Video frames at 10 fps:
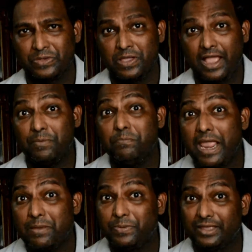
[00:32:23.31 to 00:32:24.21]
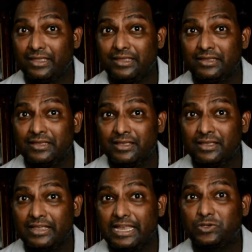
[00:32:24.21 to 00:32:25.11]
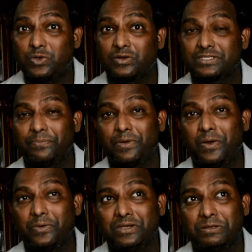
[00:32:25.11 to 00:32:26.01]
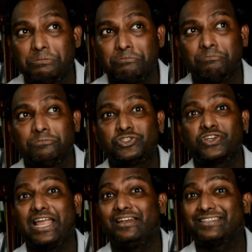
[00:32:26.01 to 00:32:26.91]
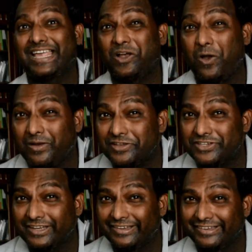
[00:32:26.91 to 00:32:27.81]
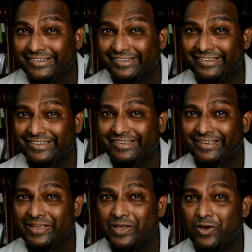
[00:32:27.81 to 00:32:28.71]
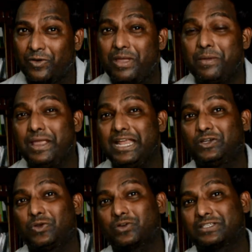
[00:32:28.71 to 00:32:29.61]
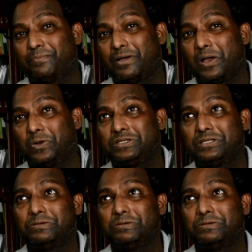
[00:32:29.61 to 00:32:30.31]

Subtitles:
And maybe it talks about child psychology. Maybe it brings about